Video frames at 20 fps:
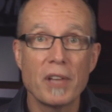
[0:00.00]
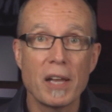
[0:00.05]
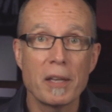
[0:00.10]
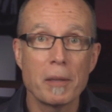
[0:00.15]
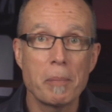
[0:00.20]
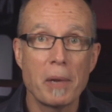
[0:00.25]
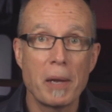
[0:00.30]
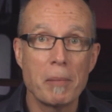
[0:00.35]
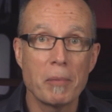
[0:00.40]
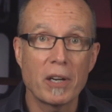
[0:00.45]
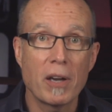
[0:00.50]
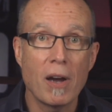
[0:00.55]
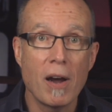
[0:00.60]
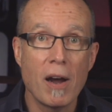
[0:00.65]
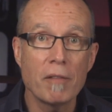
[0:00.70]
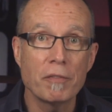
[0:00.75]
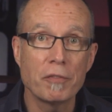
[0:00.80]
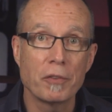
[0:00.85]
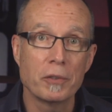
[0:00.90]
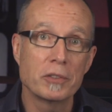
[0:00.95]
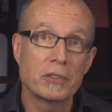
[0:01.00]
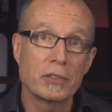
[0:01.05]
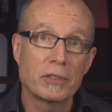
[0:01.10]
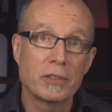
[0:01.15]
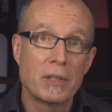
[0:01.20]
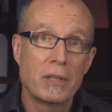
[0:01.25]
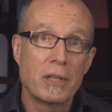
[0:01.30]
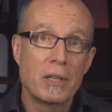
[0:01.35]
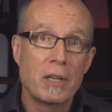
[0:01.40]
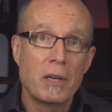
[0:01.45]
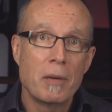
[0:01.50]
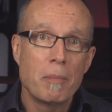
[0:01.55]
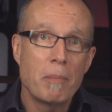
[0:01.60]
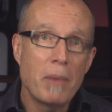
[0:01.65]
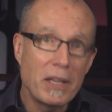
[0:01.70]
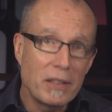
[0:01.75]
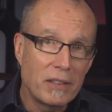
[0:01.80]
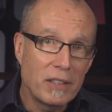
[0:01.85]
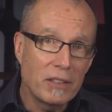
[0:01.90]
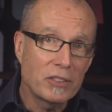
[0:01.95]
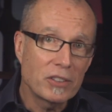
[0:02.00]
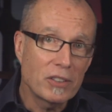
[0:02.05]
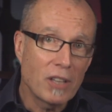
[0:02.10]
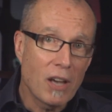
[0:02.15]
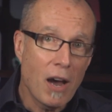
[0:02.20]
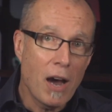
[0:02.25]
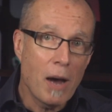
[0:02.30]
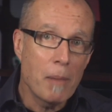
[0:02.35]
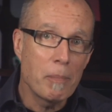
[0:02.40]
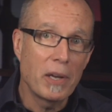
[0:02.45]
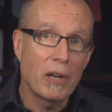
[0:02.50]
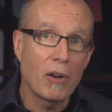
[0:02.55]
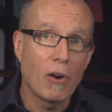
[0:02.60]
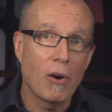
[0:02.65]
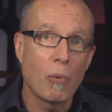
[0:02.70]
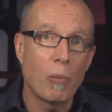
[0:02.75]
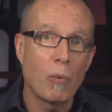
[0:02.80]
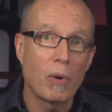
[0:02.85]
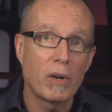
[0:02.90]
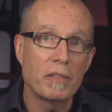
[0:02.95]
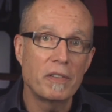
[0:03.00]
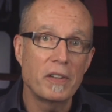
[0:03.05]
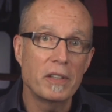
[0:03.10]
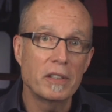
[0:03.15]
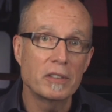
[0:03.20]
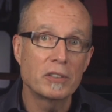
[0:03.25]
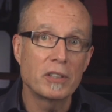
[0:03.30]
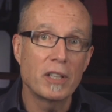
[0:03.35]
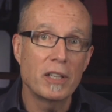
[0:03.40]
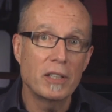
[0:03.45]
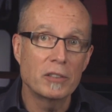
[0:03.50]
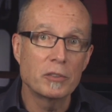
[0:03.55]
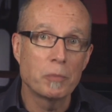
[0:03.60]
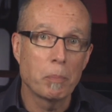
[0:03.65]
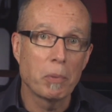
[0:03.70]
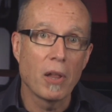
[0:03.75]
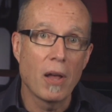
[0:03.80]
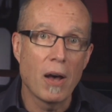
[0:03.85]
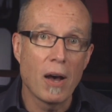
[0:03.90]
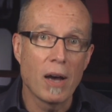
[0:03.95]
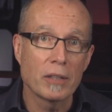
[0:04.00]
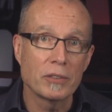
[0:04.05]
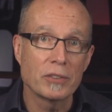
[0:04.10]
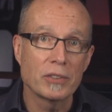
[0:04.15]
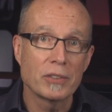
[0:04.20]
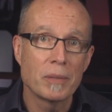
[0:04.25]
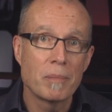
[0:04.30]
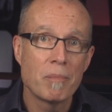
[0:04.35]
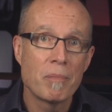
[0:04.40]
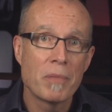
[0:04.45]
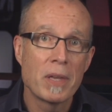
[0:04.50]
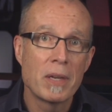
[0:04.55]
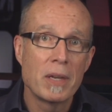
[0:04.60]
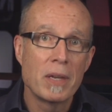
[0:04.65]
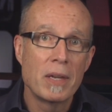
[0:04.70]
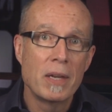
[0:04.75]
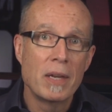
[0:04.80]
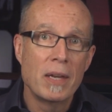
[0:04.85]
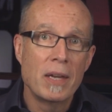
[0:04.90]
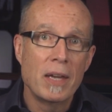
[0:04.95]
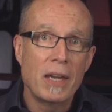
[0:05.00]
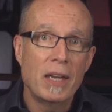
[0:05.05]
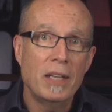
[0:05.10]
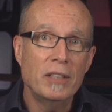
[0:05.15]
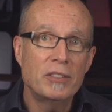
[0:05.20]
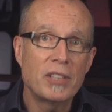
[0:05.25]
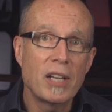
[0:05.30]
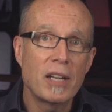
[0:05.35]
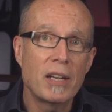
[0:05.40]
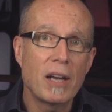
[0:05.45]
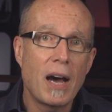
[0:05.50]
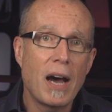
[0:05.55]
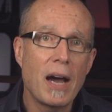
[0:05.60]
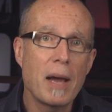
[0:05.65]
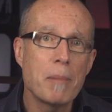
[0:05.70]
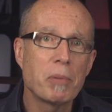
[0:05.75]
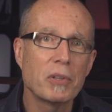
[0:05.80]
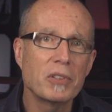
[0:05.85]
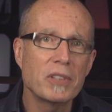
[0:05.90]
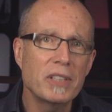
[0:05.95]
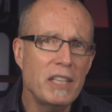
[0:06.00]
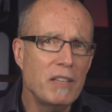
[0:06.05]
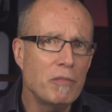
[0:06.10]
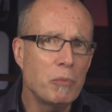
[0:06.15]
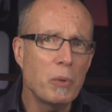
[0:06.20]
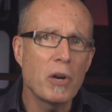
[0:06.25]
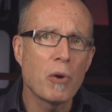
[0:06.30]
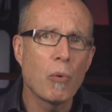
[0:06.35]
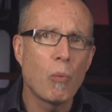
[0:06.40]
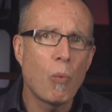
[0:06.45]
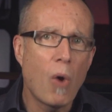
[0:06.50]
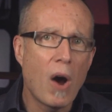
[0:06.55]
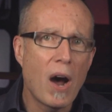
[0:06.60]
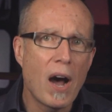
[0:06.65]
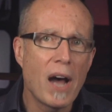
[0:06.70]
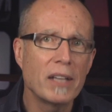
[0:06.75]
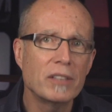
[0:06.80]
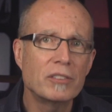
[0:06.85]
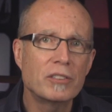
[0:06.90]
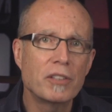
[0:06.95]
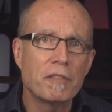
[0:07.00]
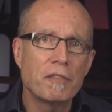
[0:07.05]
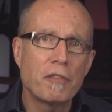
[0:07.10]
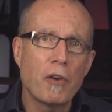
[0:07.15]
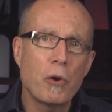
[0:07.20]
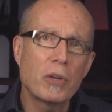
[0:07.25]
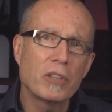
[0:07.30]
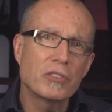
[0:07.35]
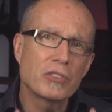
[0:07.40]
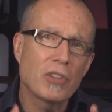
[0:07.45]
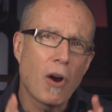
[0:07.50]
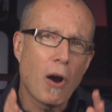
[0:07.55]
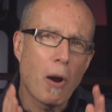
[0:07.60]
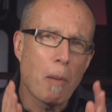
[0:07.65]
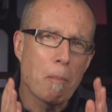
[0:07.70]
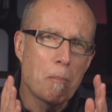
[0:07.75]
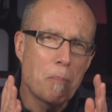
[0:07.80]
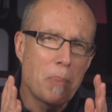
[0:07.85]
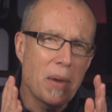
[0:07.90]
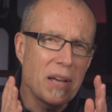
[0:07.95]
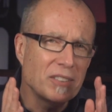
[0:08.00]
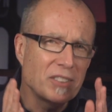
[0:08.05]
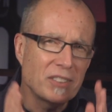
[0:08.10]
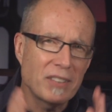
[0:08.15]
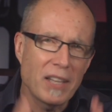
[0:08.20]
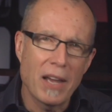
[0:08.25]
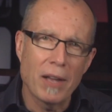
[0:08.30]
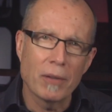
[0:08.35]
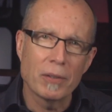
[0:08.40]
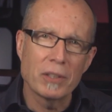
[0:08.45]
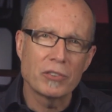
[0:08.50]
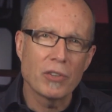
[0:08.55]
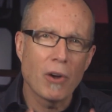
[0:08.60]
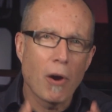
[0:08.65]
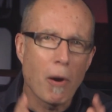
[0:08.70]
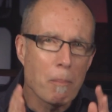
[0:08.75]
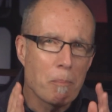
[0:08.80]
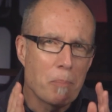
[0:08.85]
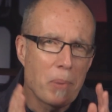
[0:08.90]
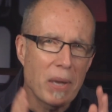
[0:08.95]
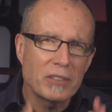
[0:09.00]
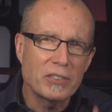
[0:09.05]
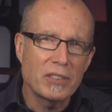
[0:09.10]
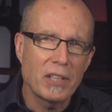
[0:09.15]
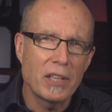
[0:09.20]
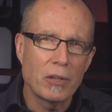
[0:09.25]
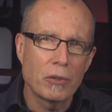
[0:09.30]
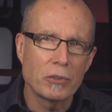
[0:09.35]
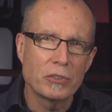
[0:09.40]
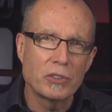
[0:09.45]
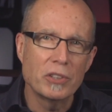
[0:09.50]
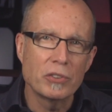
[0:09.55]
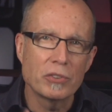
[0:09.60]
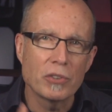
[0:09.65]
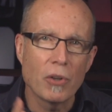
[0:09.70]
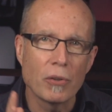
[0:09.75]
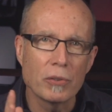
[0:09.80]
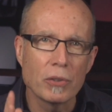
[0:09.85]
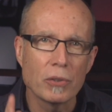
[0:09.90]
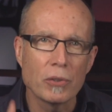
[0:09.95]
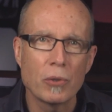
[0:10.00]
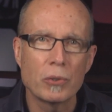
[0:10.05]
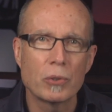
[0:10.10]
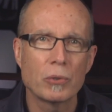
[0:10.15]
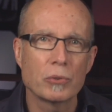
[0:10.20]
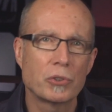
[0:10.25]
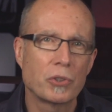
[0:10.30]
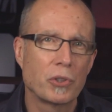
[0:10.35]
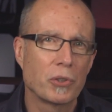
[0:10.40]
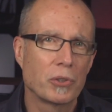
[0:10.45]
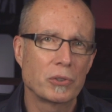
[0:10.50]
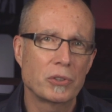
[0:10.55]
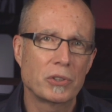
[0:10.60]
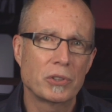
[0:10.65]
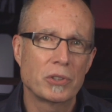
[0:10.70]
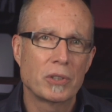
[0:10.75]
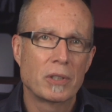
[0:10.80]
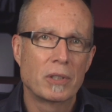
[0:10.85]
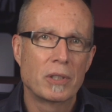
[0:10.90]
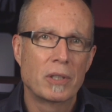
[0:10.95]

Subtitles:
Alabama Conference made this comment on one of his blogs. He said, "I believe we are wise to focus our best talents, our best energies on the local church.